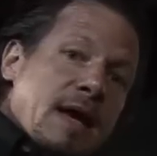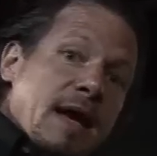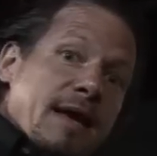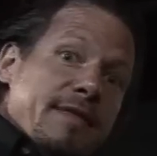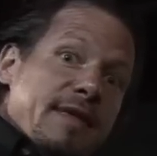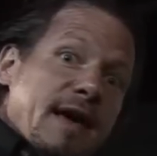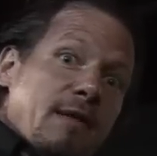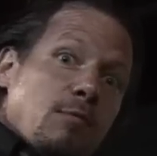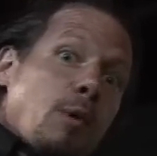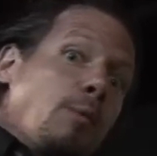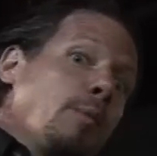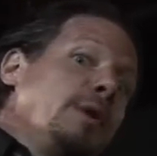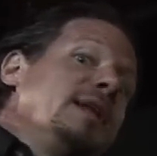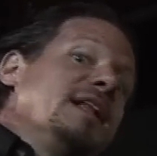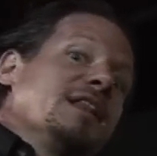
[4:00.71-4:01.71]
And then
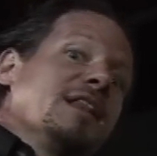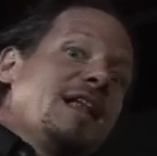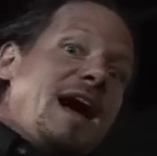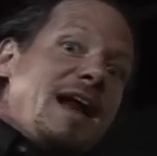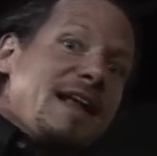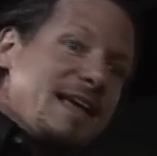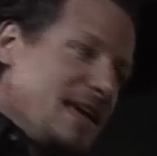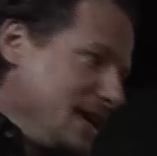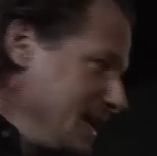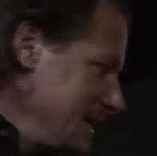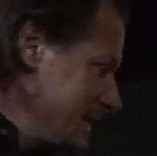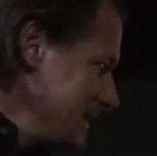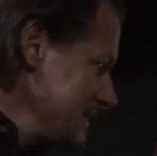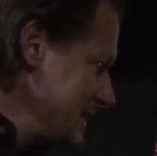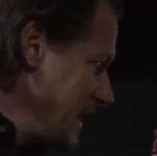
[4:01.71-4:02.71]
when we need a lot of
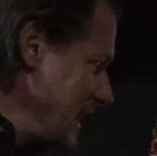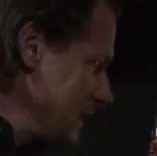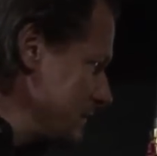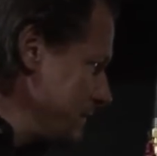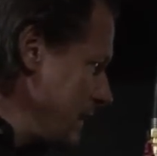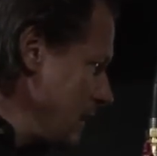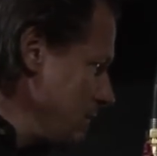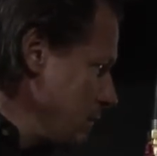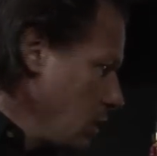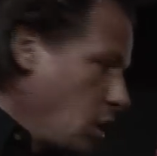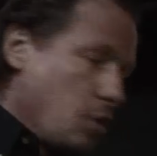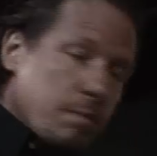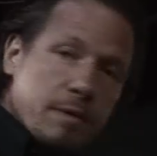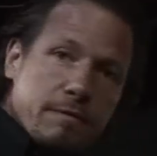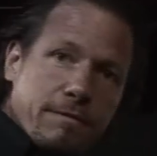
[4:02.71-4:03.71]
heat, this gas valve will
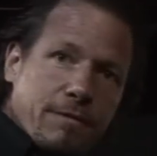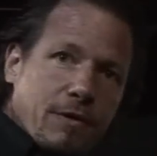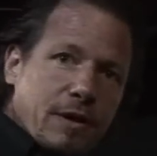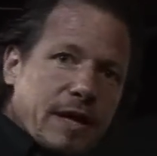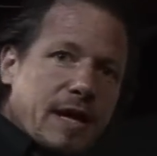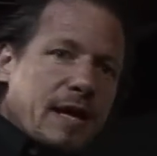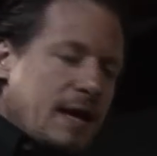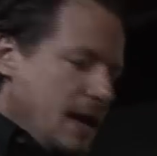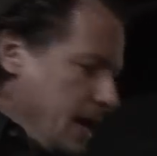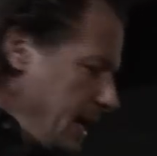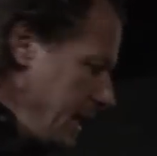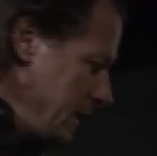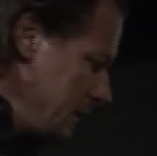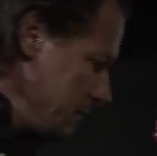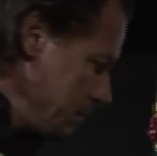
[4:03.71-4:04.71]
open fully
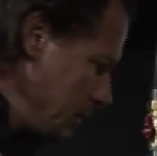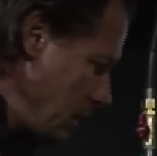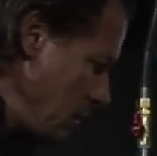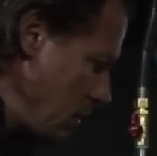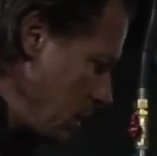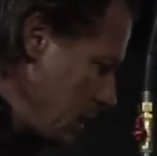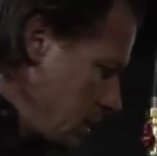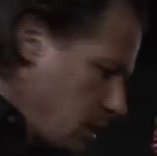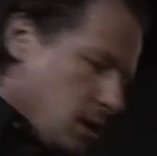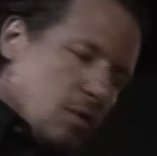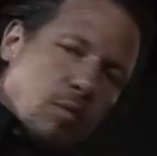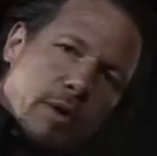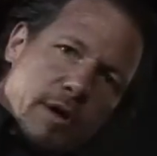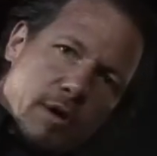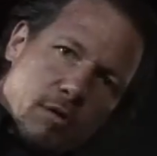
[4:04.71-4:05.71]
and the blower
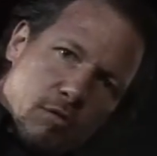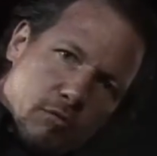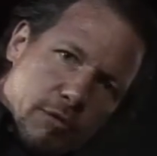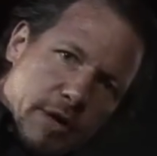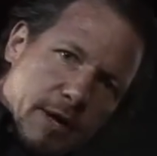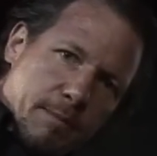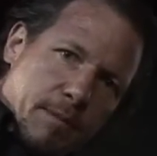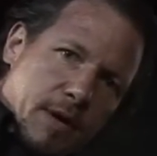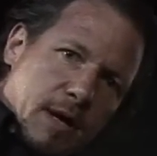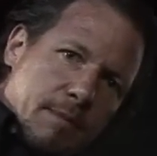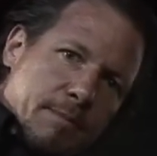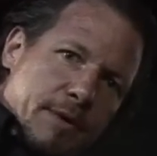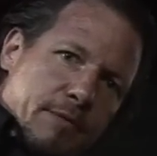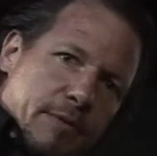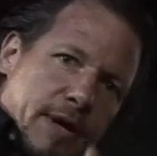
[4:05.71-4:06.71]
will ramp
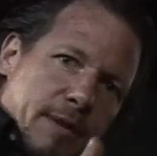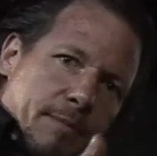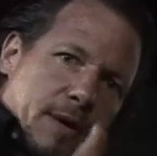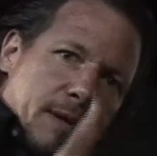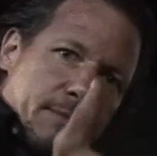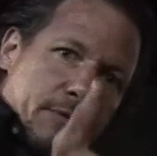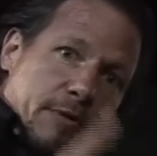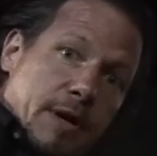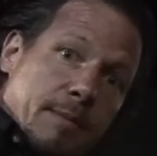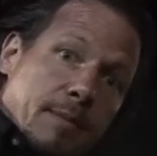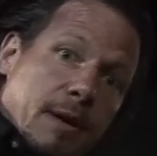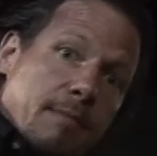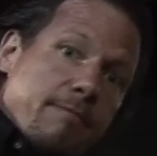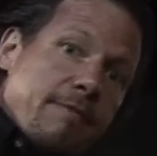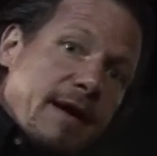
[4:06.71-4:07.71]
up and ramp up and ramp
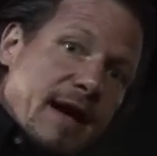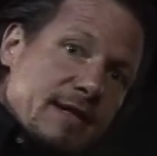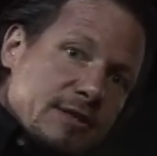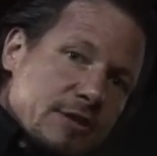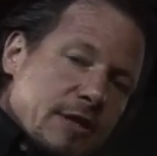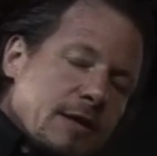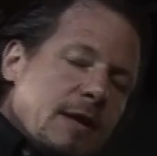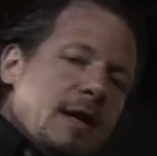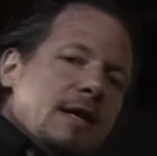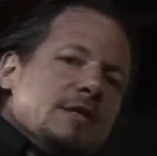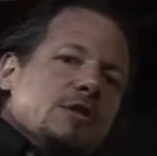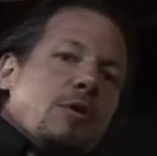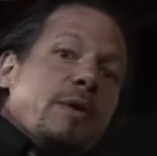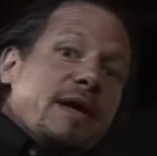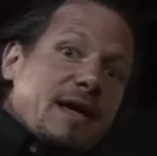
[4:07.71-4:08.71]
up faster
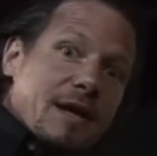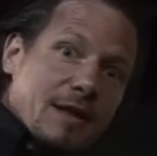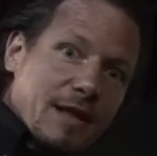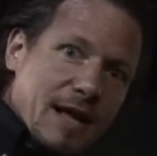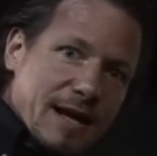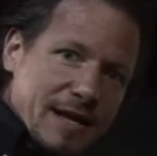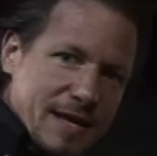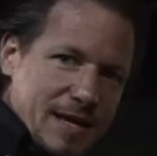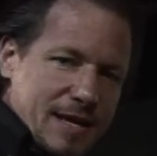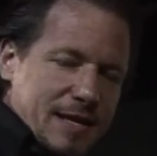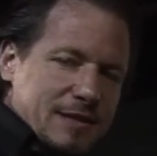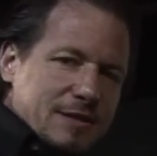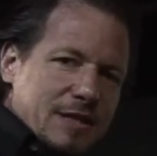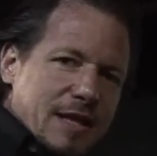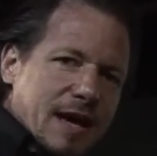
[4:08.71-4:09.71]
so we can get a lot of heat
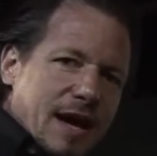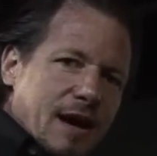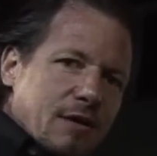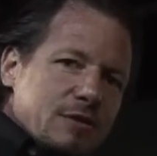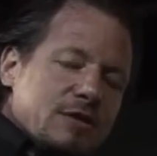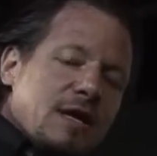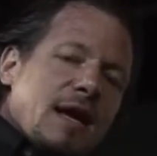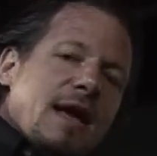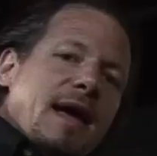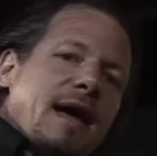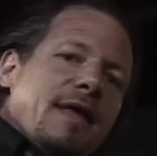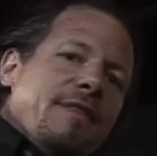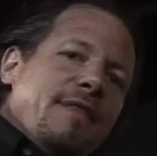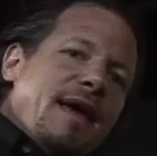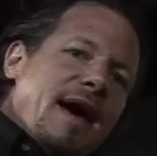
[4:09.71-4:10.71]
into the house.
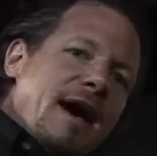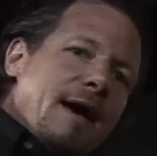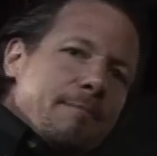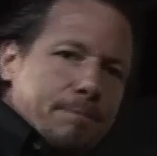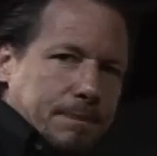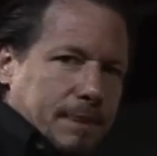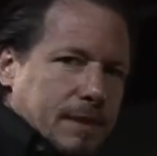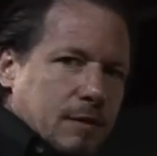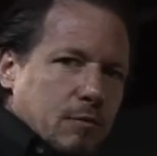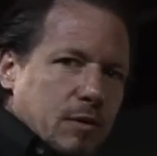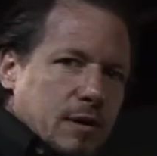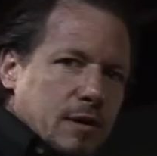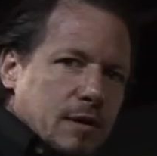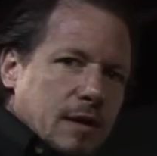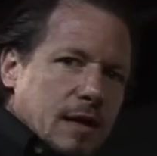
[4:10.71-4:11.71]
And that
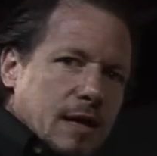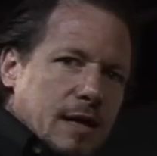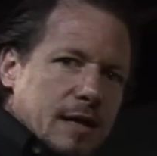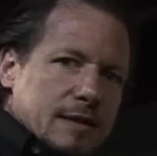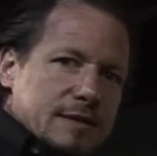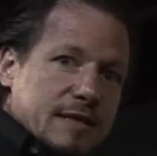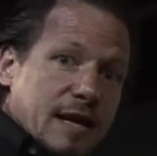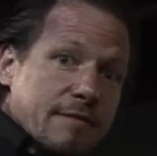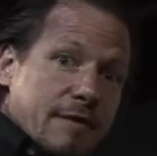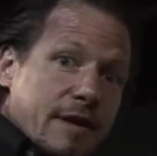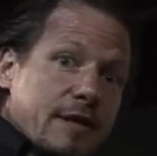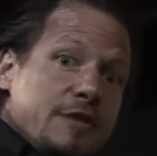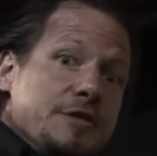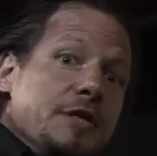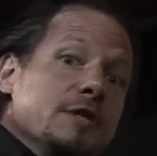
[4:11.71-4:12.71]
will uh, save
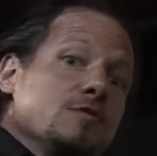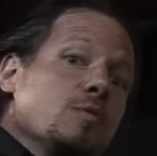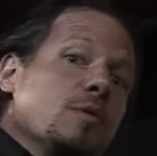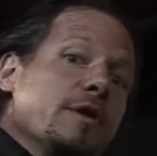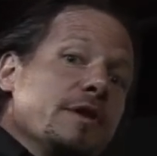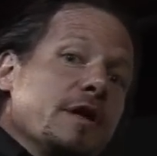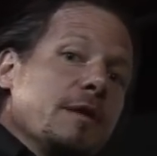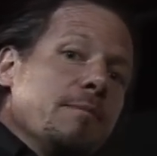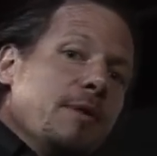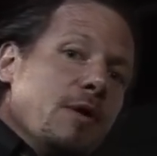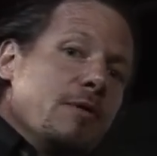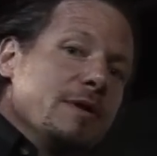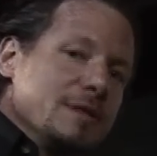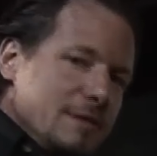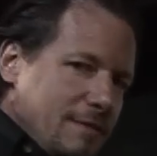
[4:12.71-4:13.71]
energy. It's one of the
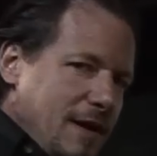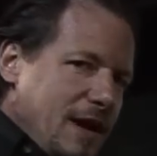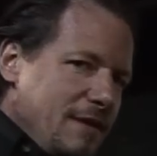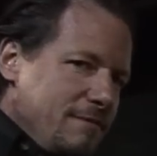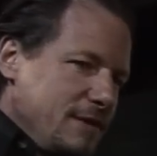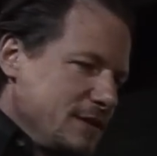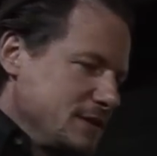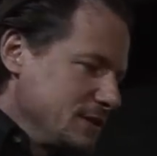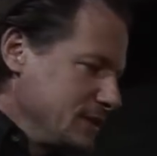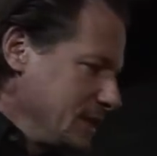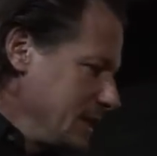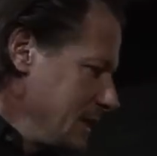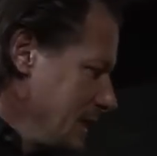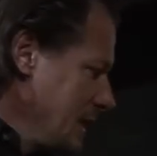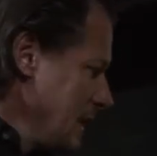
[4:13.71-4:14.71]
components of high
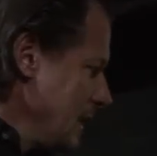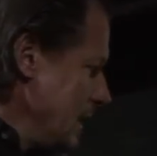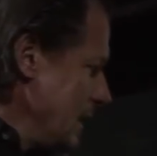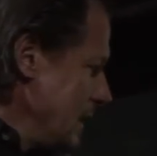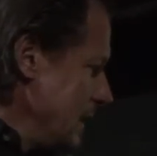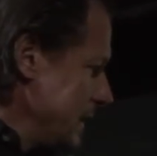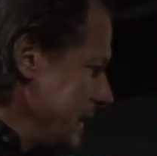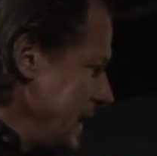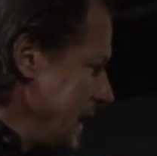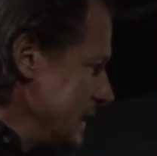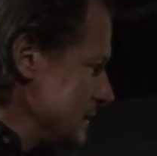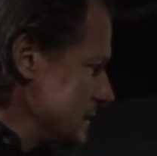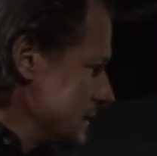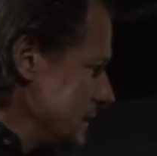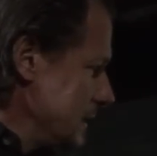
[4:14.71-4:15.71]
efficiency uh,
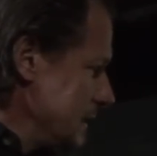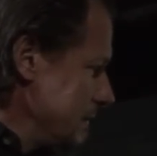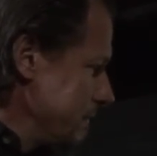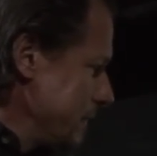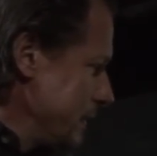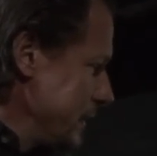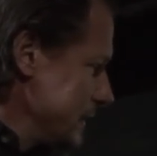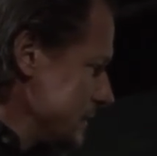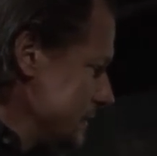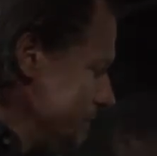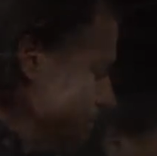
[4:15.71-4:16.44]
gas uh, furnace.